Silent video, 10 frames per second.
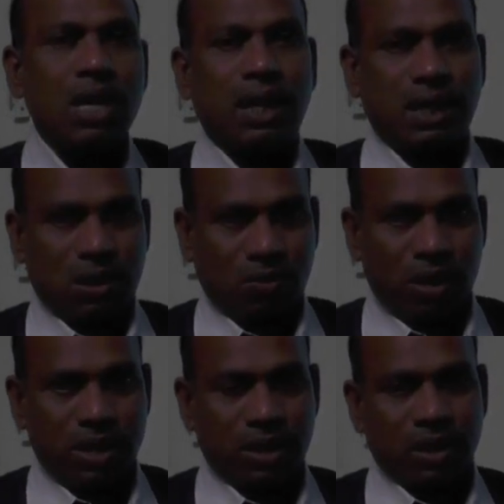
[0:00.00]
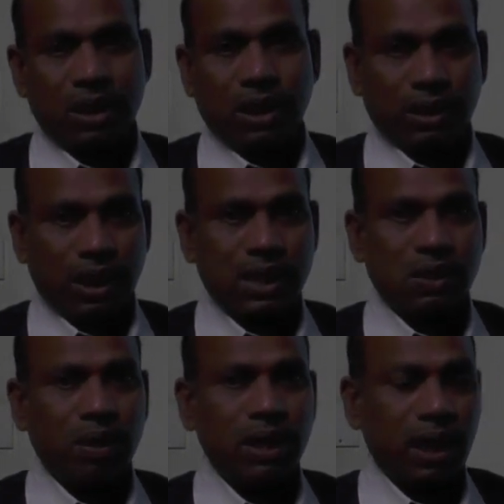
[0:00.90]
reservoir. That's
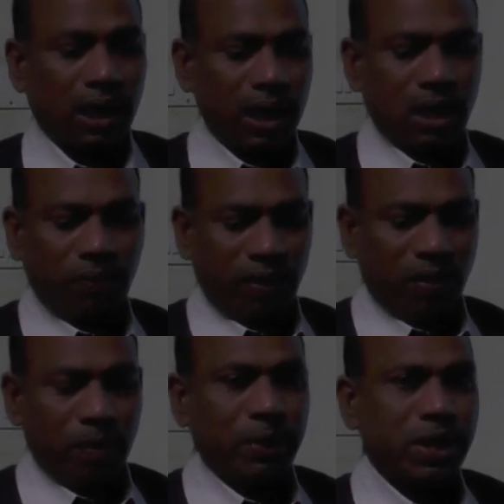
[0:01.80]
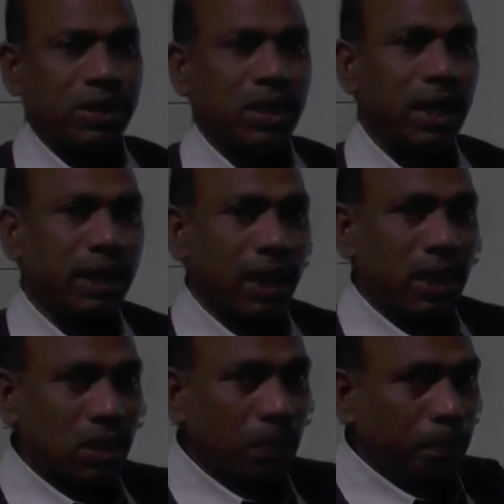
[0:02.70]
why the rate of evaporation in
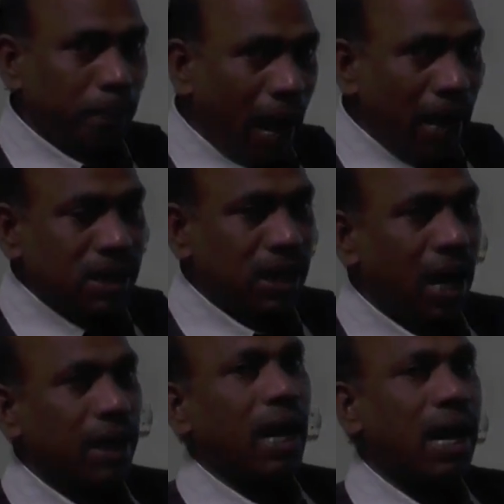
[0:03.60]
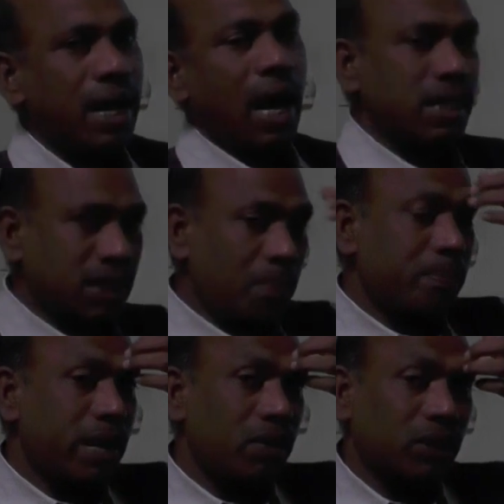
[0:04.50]
case of pans are high as
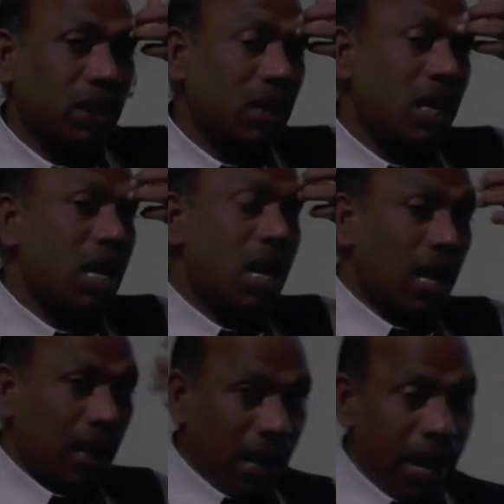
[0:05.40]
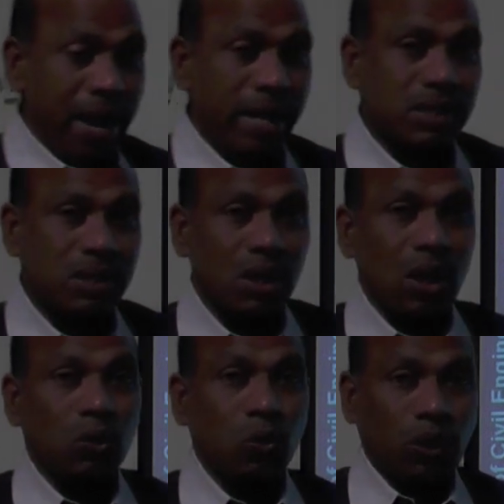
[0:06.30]
compared with the lakes.
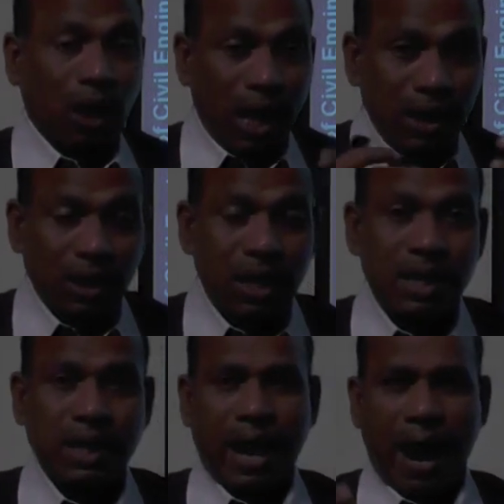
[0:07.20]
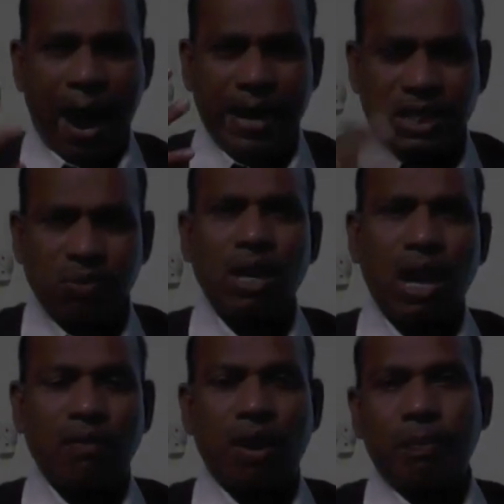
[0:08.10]
To calculate actual
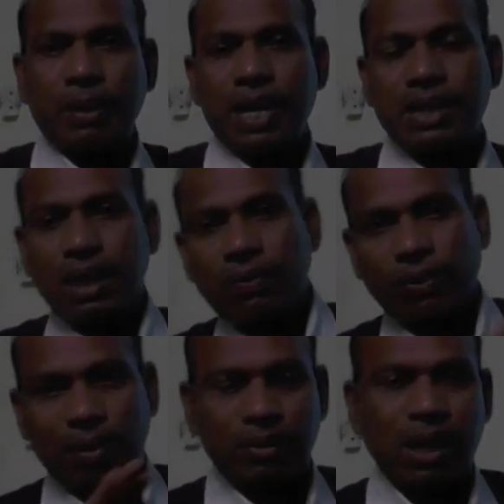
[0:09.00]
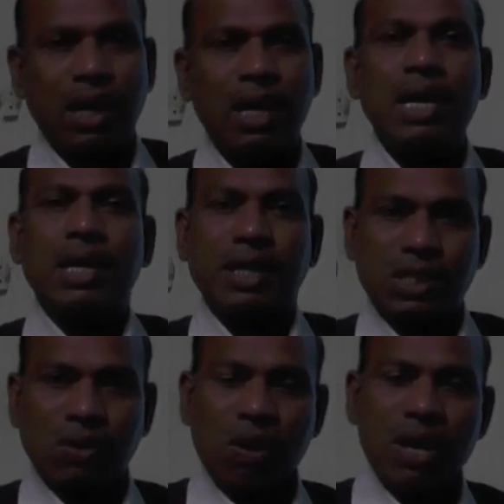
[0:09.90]
evaporation from the
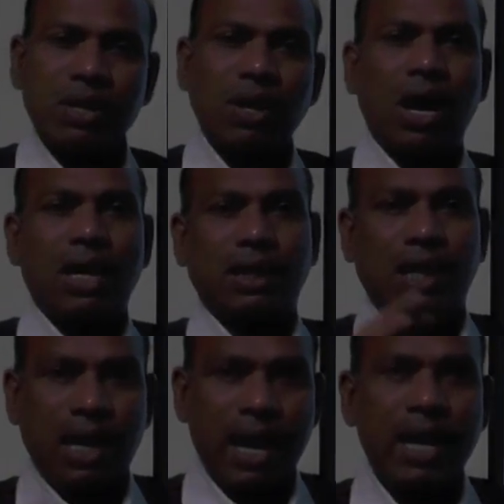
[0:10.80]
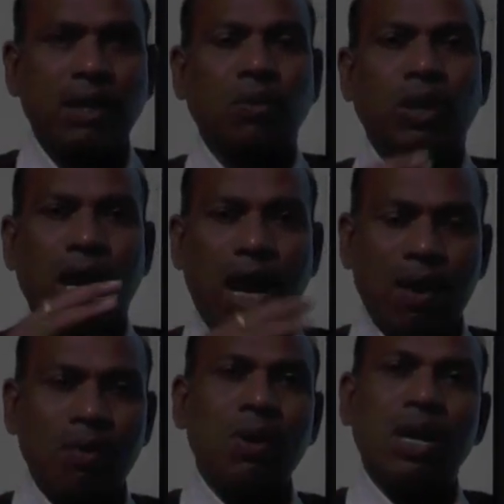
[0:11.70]
reservoir or the lake, we
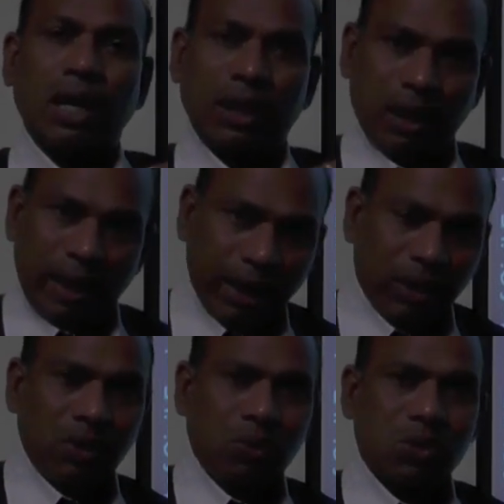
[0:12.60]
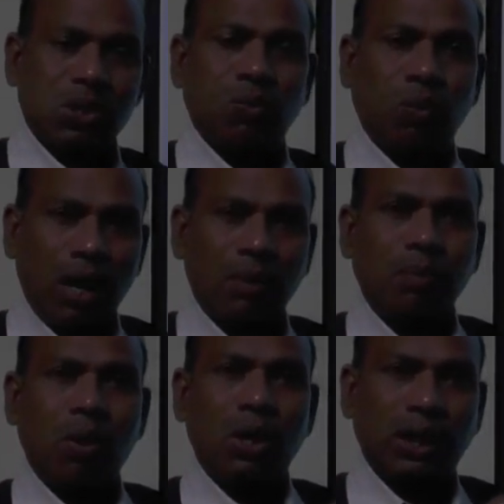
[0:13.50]
have introduced one
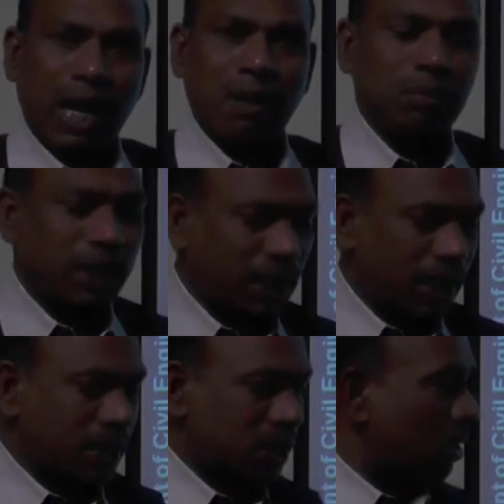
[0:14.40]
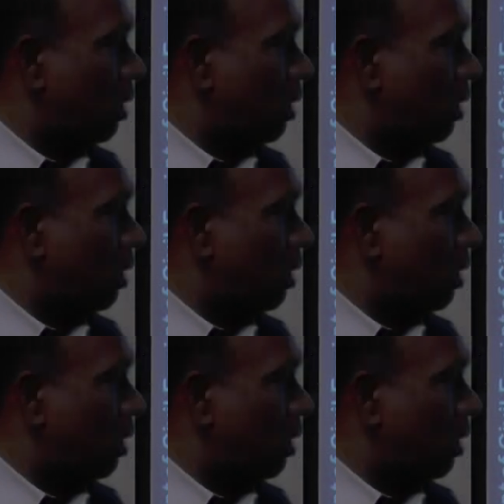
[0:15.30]
more term that is